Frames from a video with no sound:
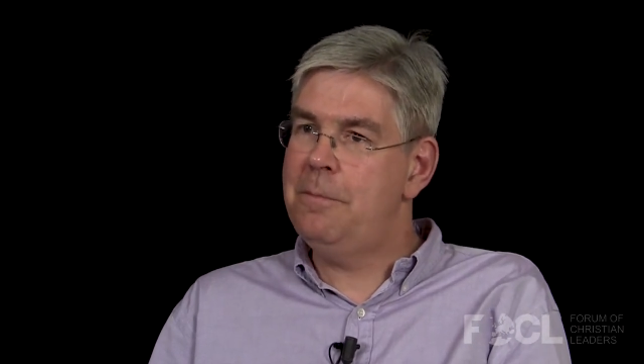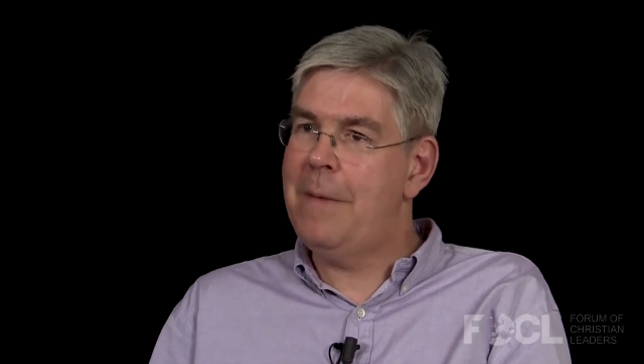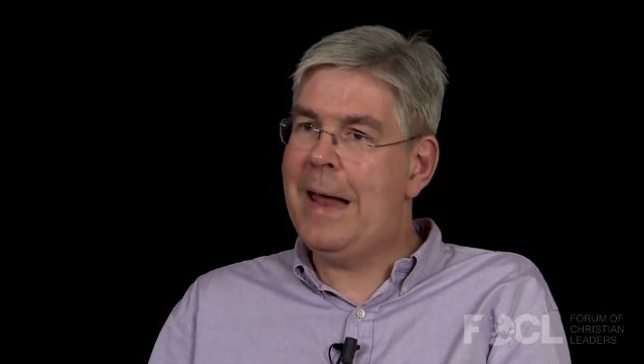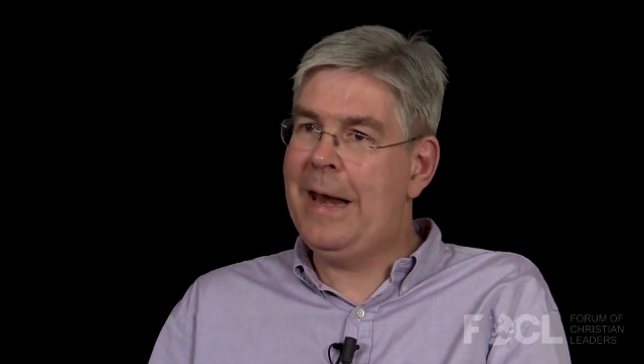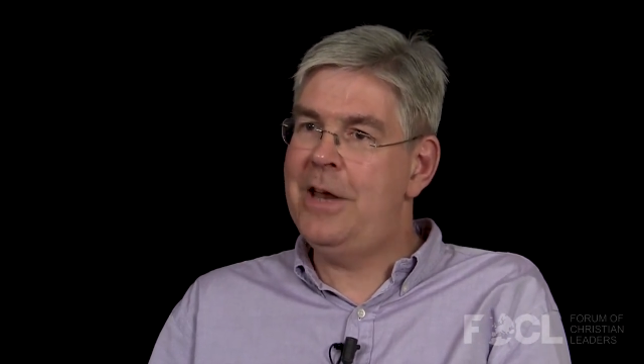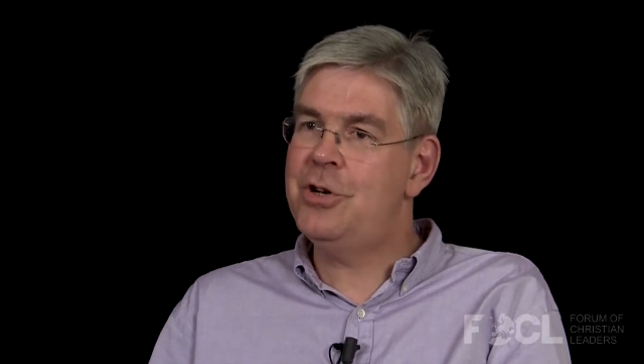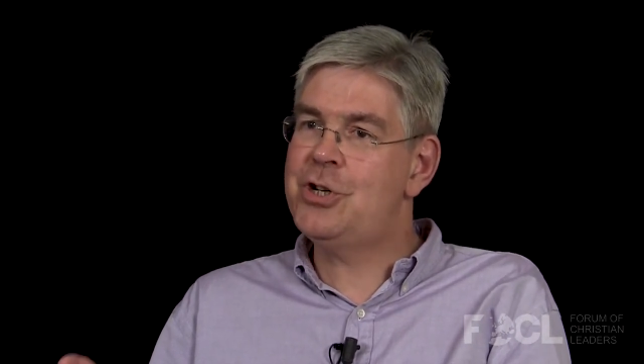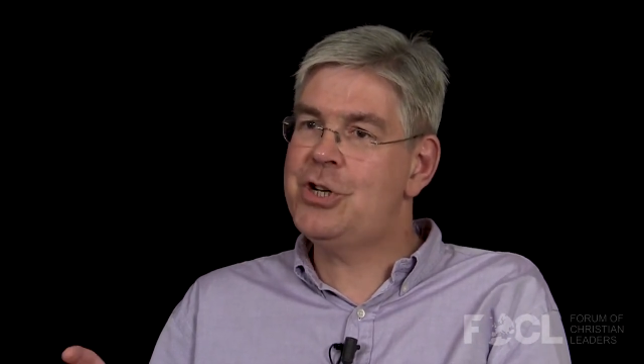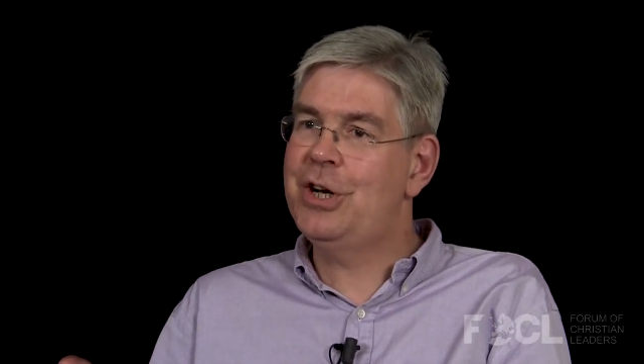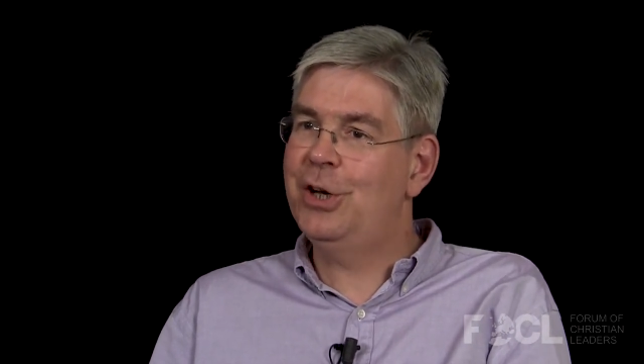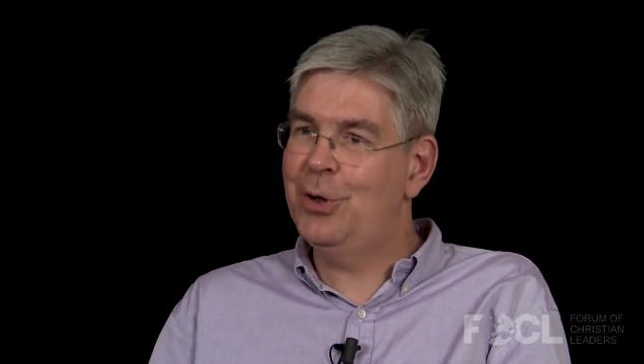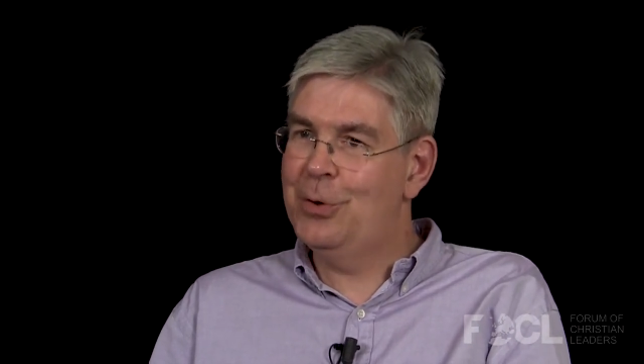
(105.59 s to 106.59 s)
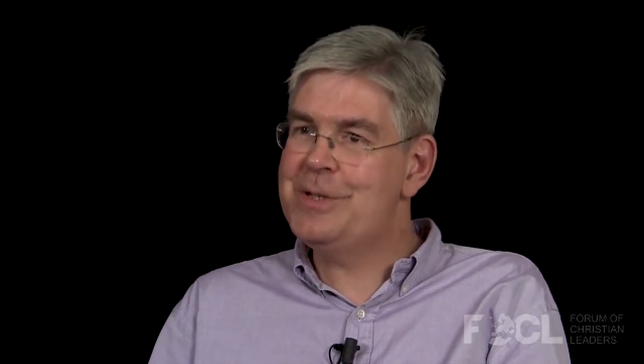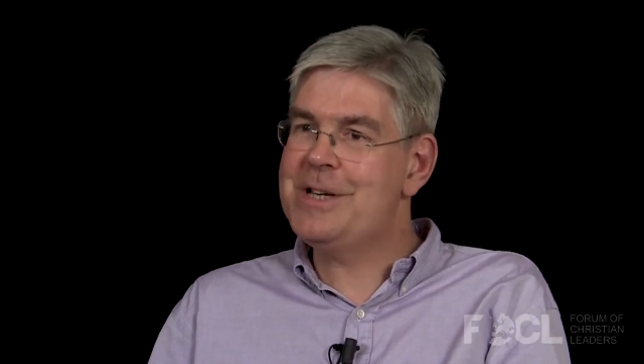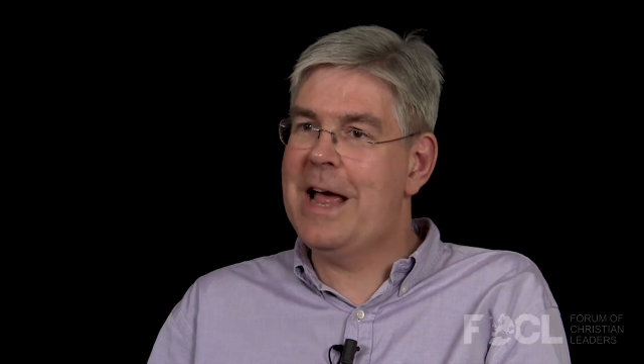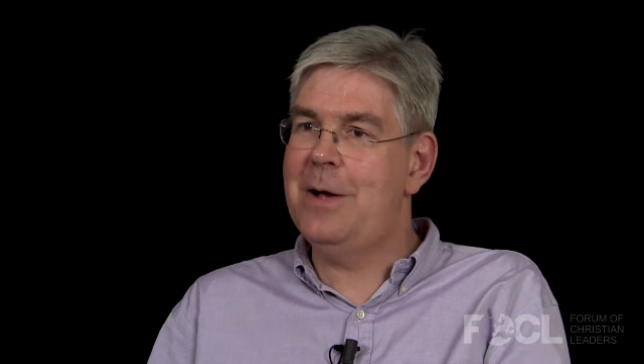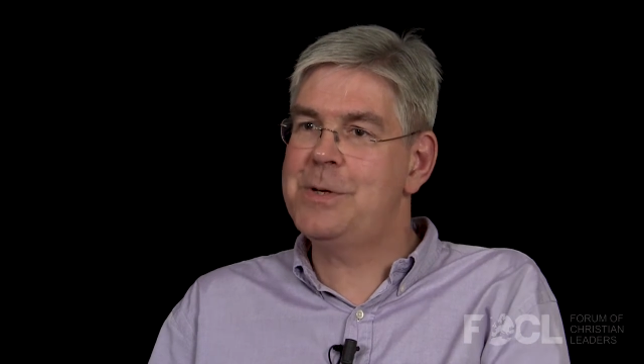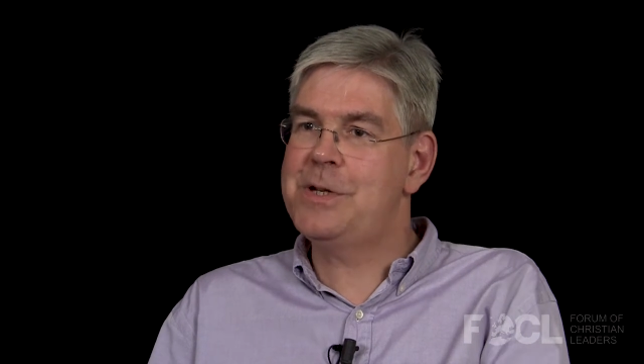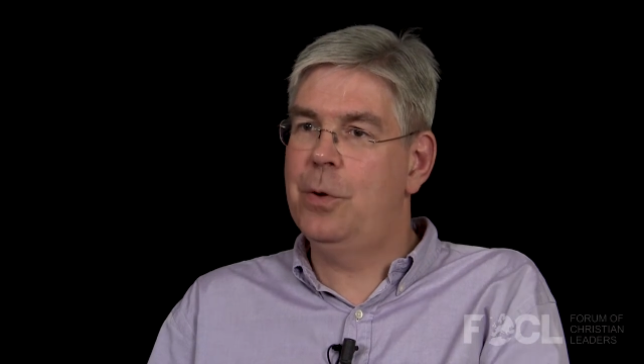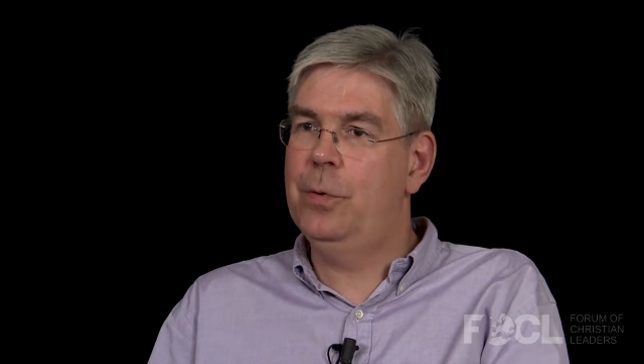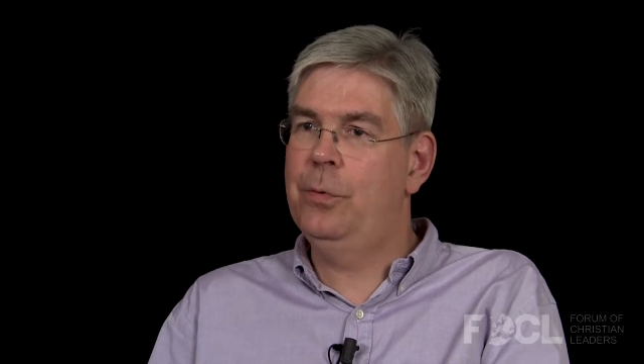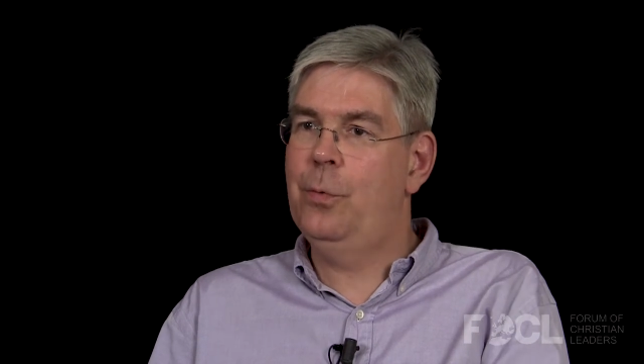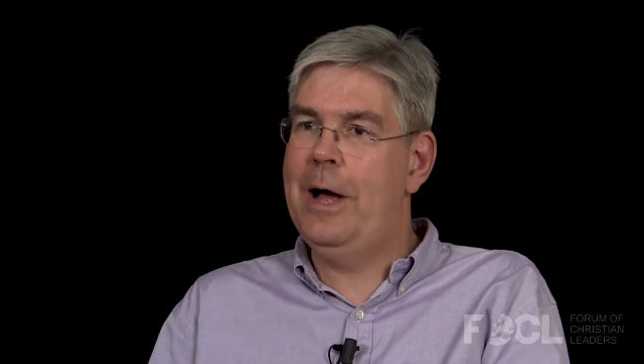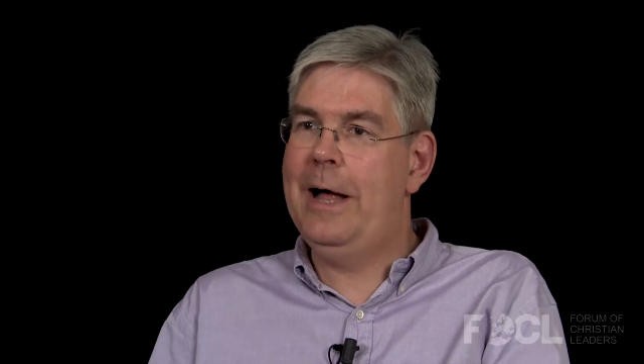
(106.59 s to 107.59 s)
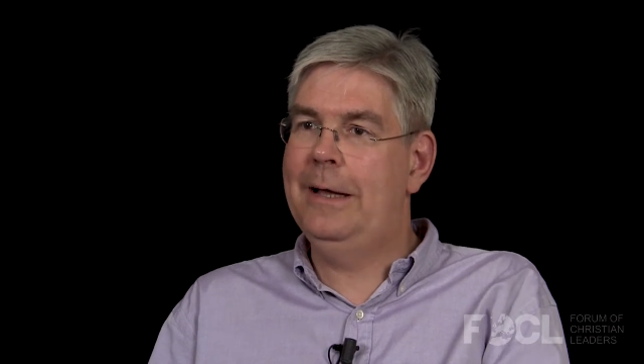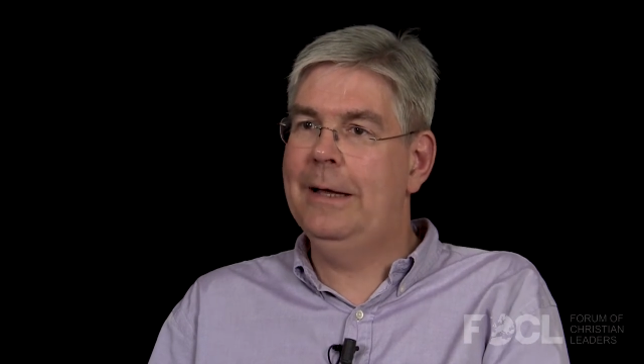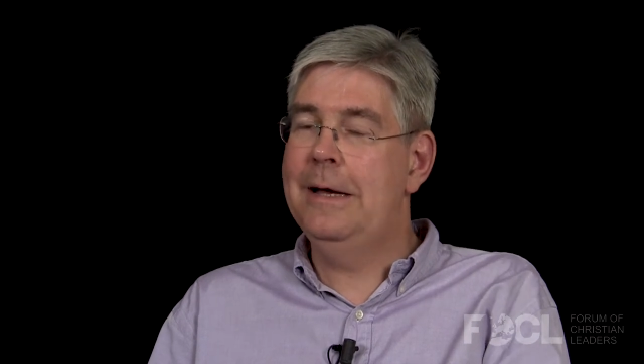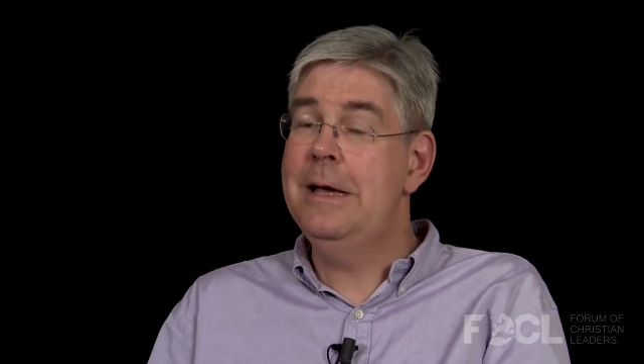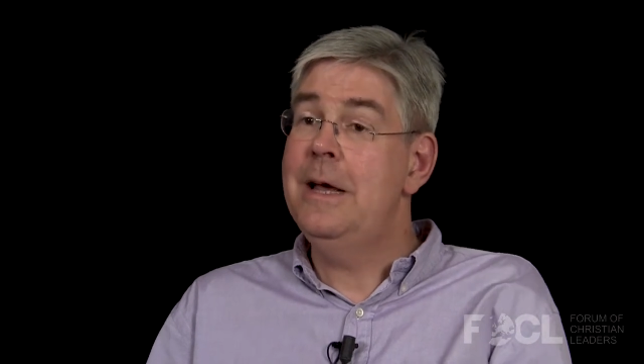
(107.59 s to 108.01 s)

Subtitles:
manage God's household well.